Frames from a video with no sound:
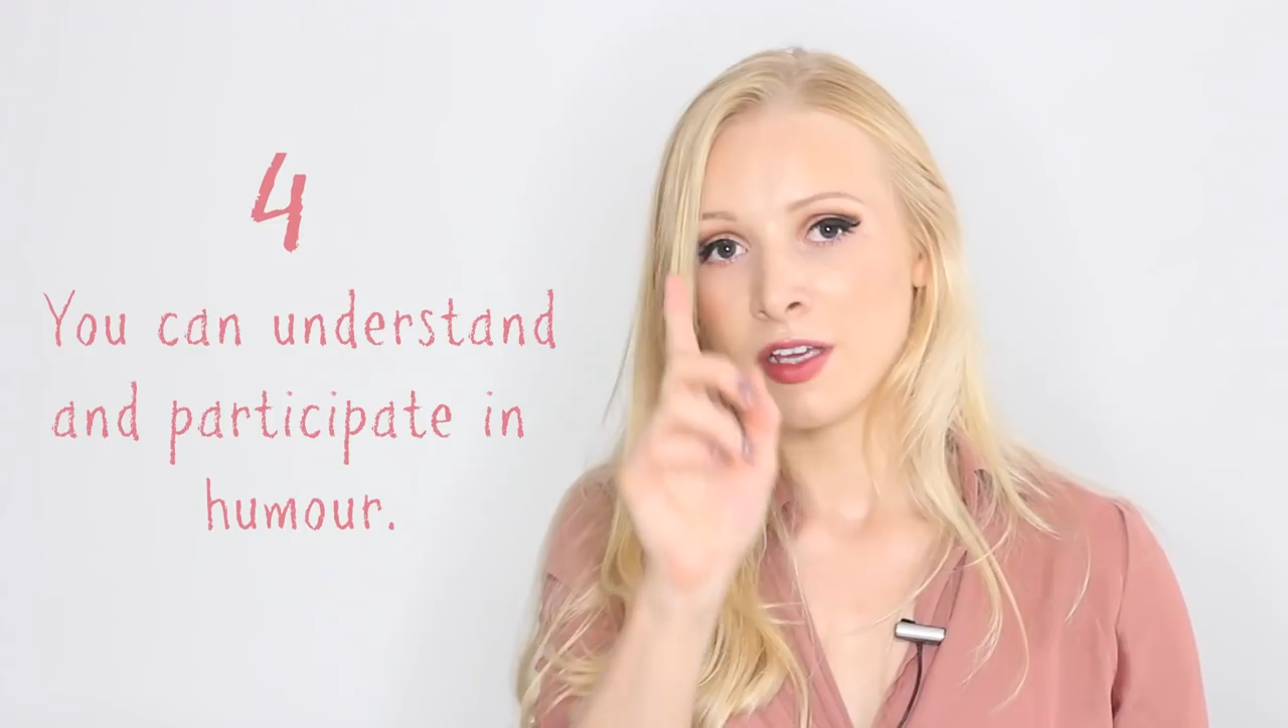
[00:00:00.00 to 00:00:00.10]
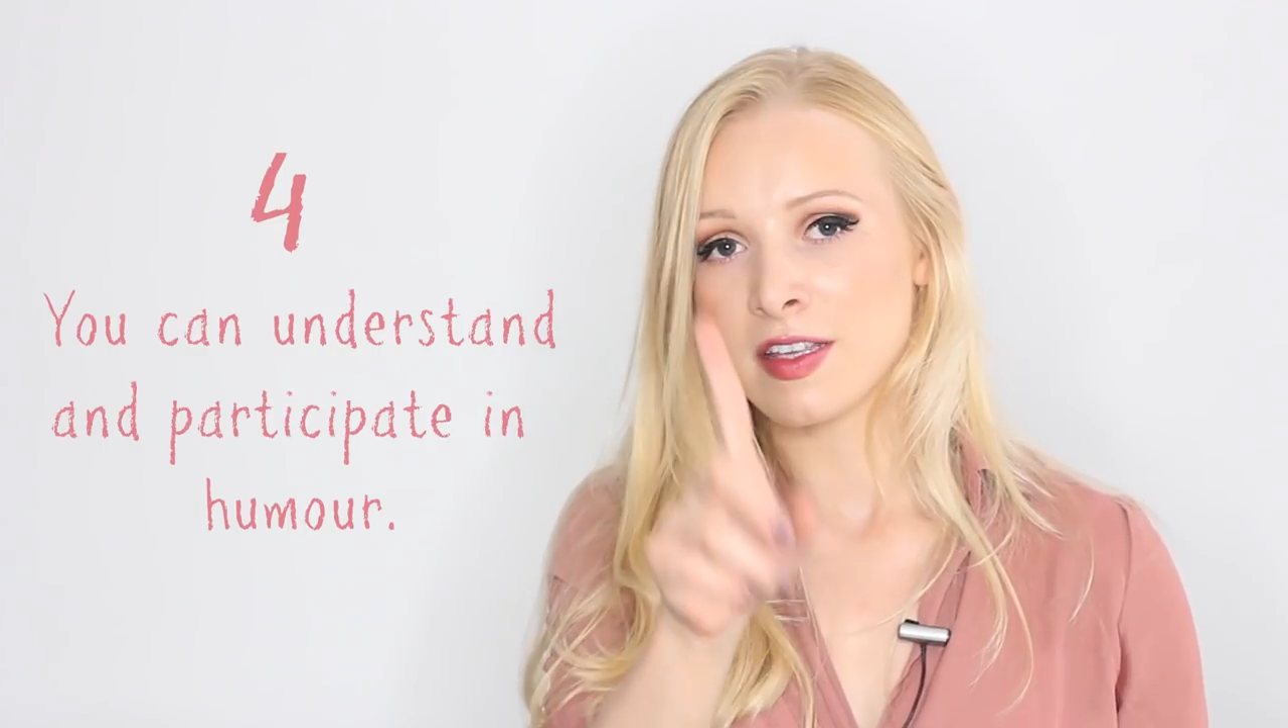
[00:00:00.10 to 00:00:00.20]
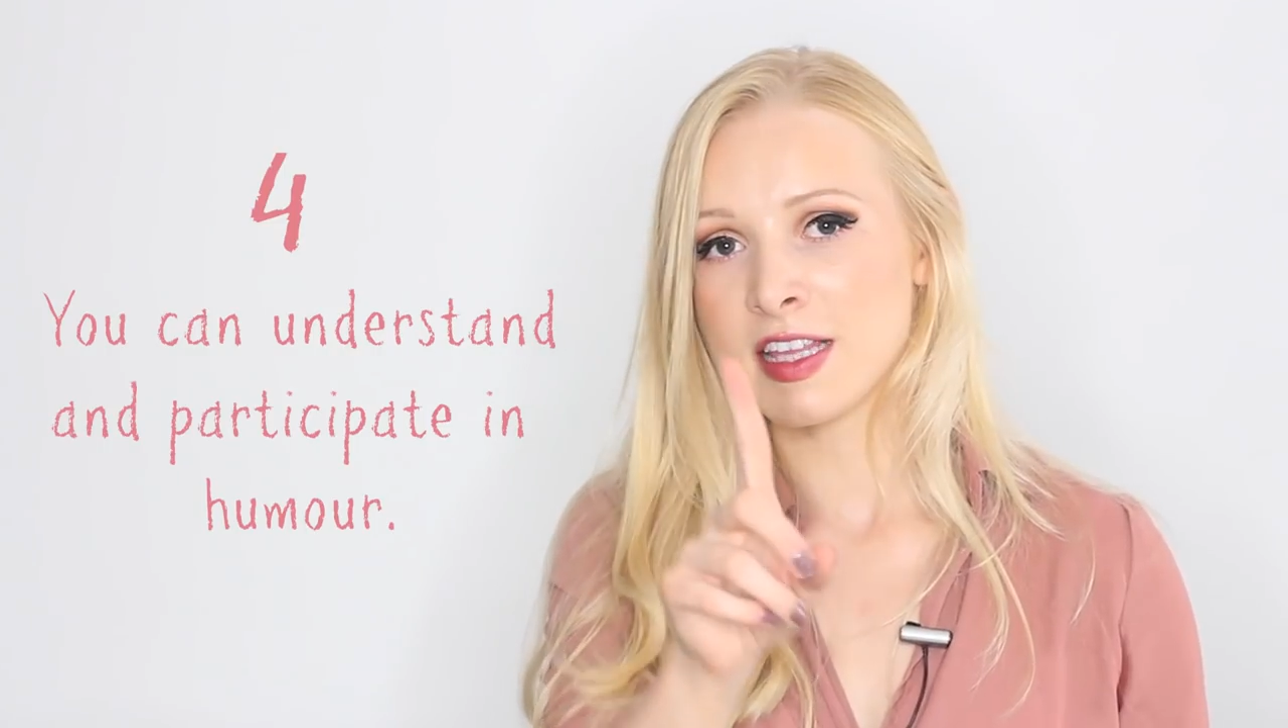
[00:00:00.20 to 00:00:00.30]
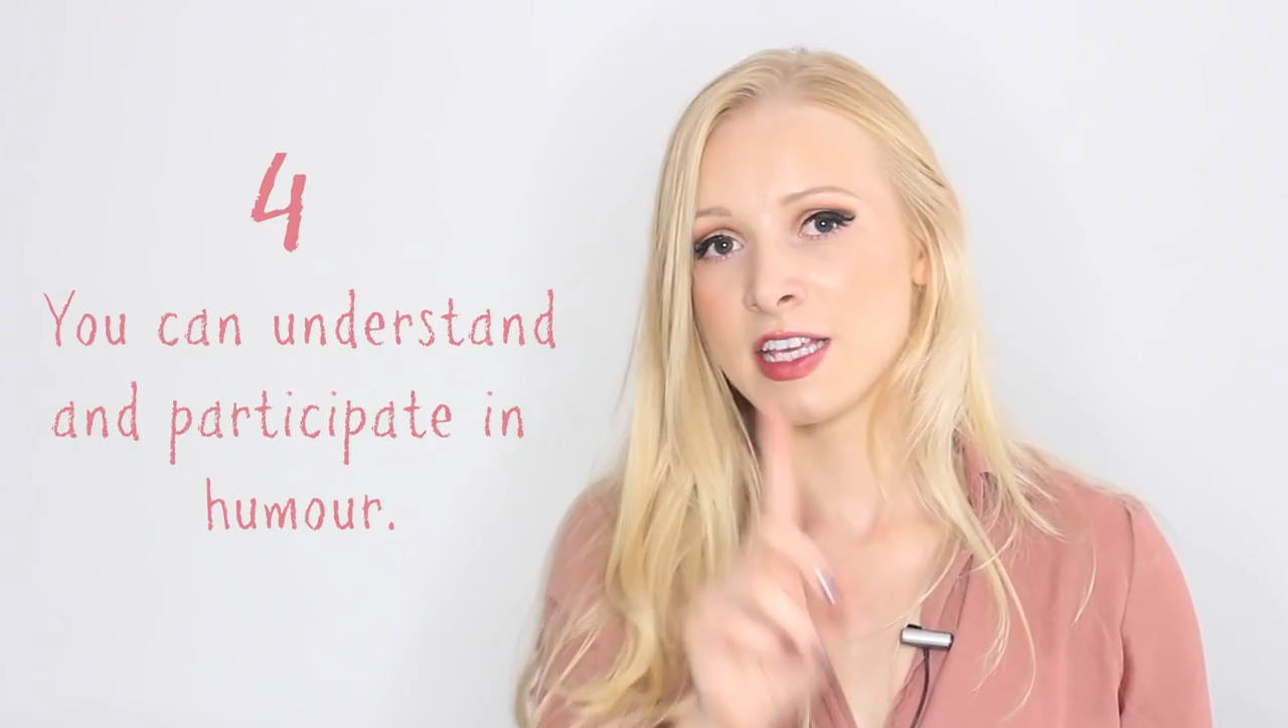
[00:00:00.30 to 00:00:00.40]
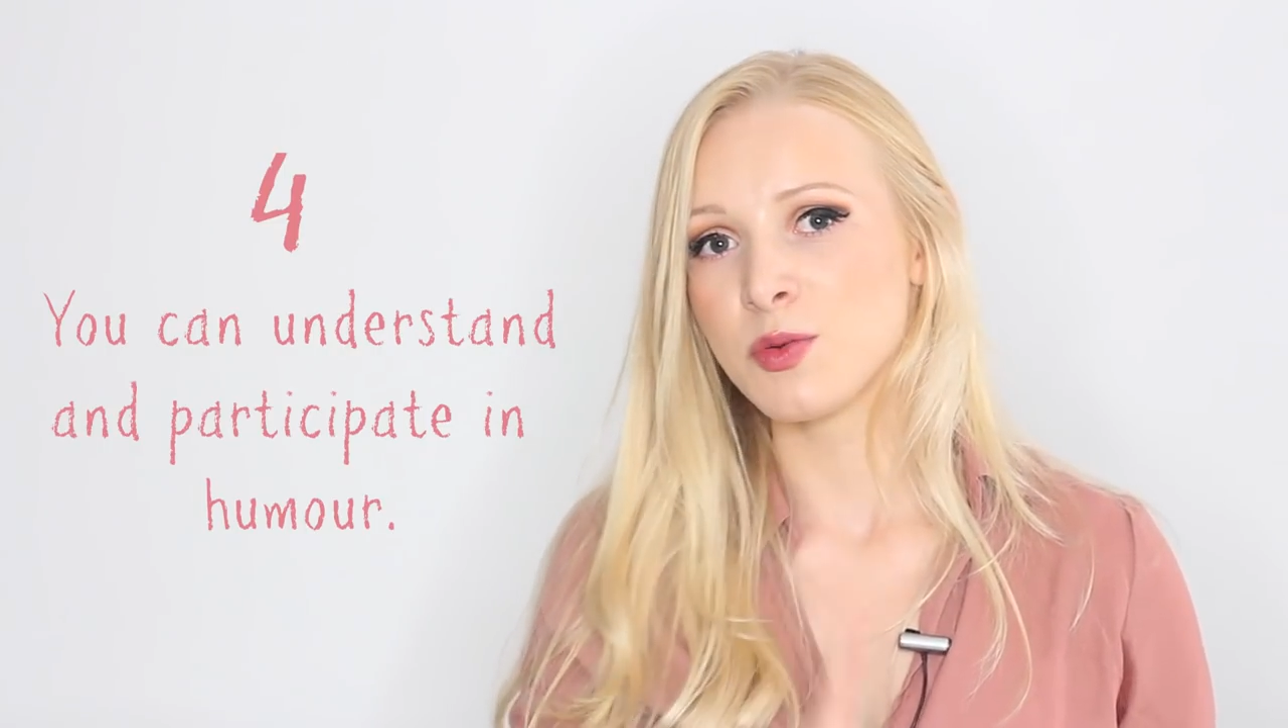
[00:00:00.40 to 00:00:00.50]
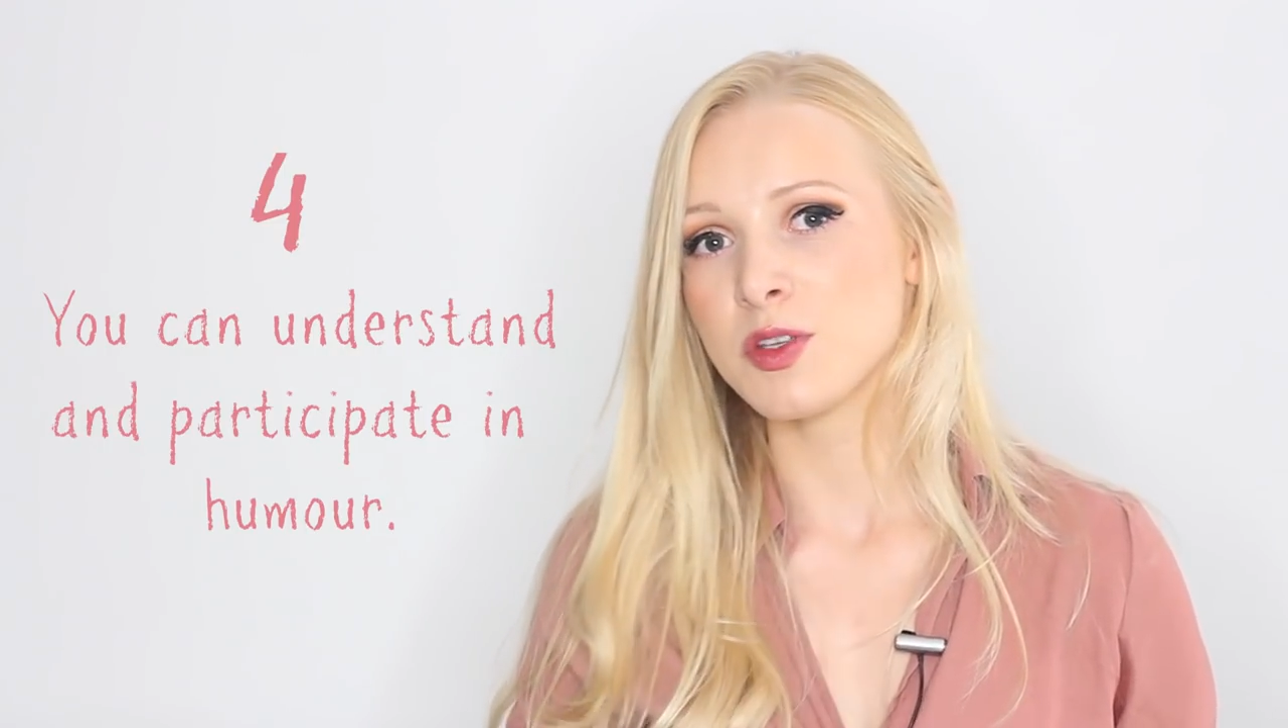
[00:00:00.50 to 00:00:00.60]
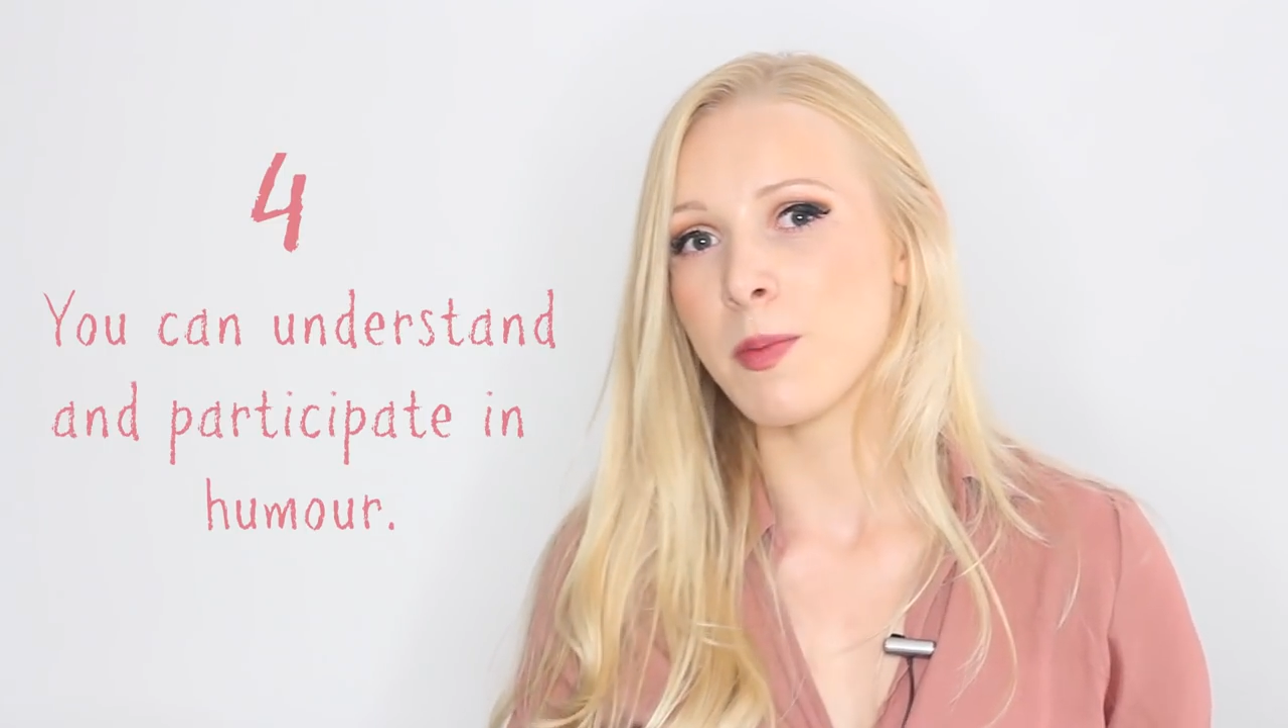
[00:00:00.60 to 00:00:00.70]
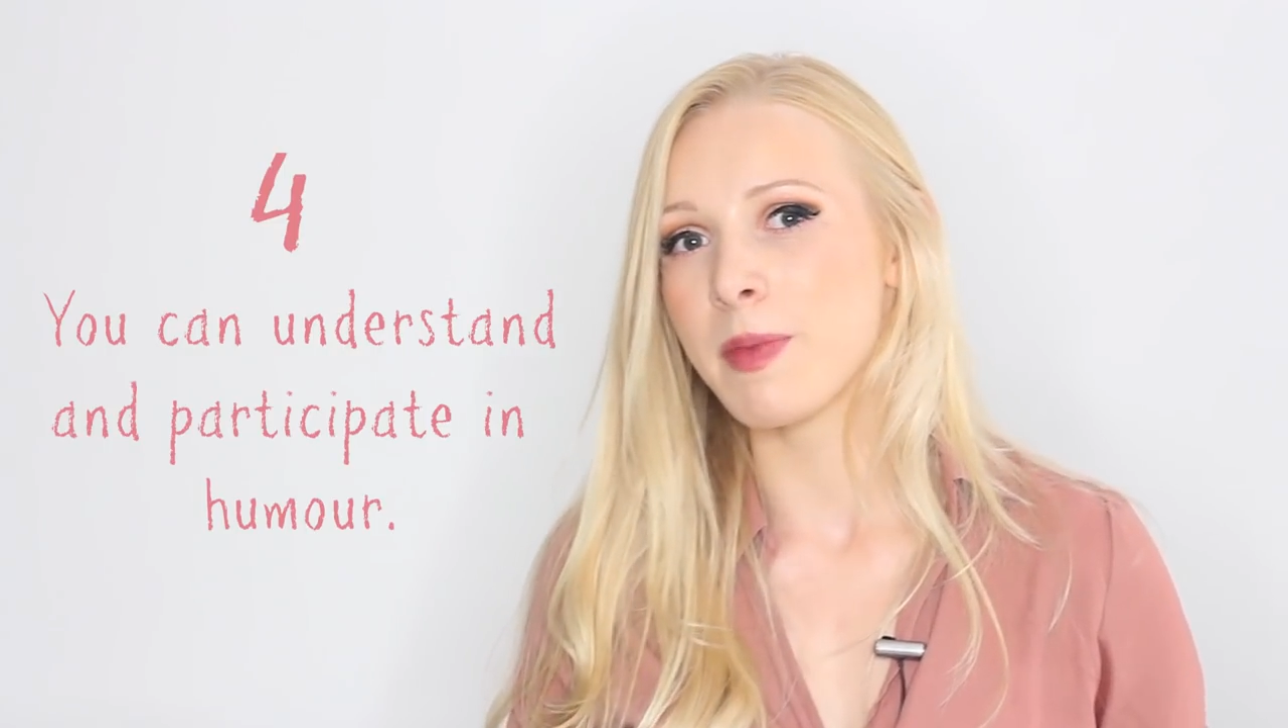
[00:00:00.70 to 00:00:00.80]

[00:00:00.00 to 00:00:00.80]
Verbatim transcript: So this was a